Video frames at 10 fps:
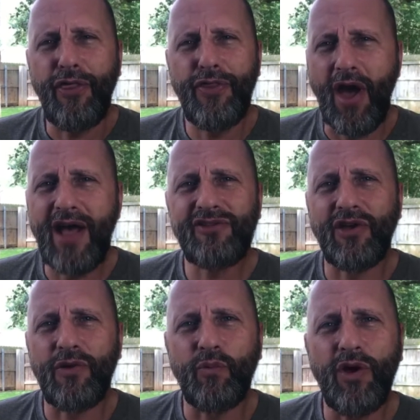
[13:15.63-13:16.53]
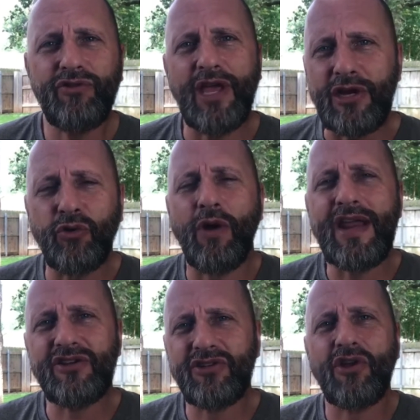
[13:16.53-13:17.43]
thoughts on what's a
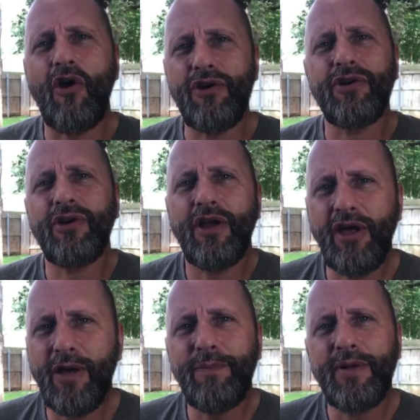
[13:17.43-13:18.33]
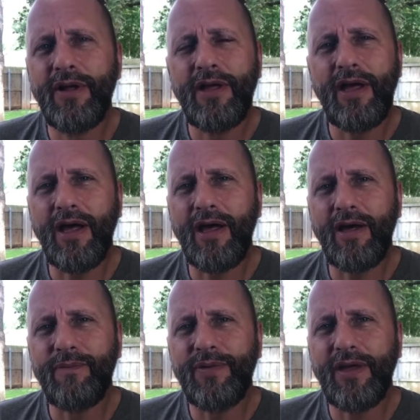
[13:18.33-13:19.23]
great starter
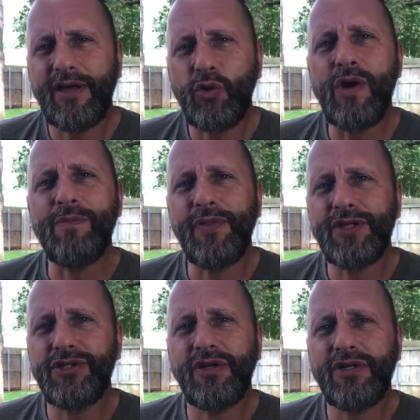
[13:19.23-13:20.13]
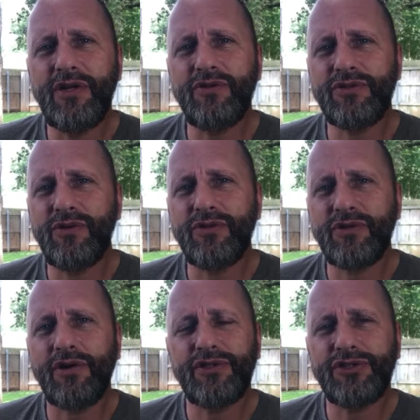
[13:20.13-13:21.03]
equipment that you could use to
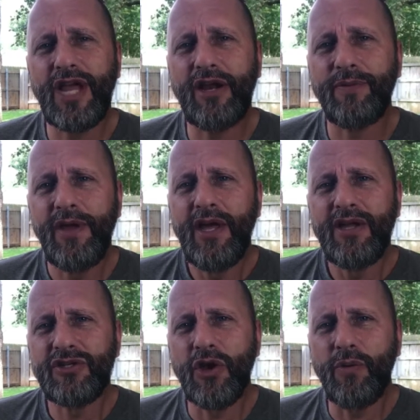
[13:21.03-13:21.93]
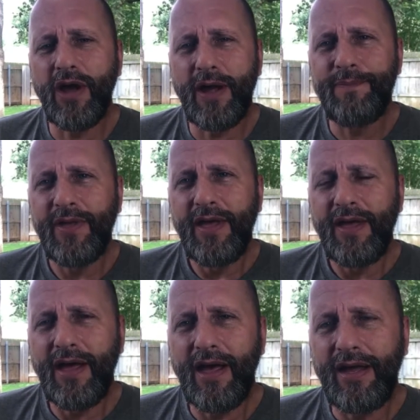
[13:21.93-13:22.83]
start your channel. So
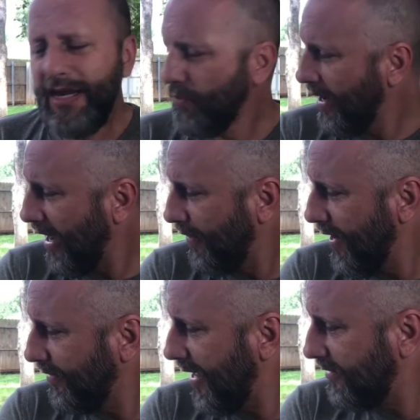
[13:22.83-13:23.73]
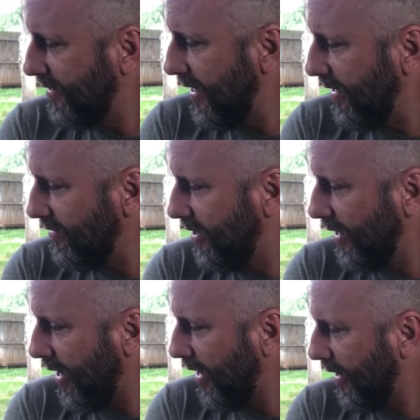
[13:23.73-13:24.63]
anyway, I think that's it.
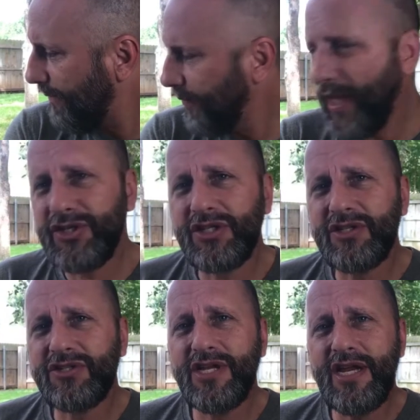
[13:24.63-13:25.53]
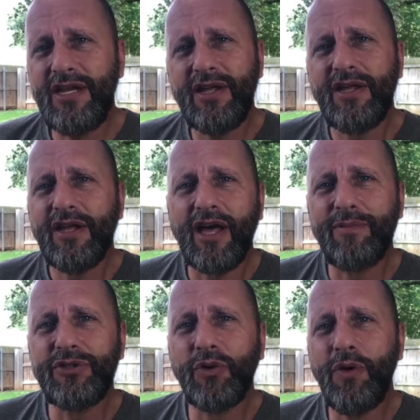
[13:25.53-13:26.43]
As you can see,
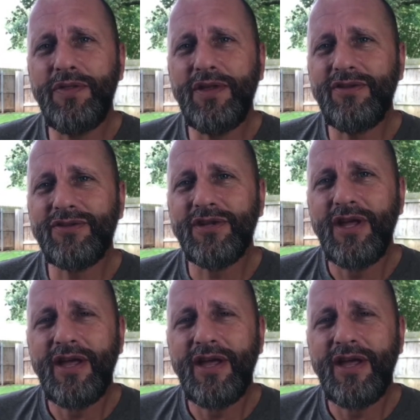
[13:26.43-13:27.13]
I'm enjoying this.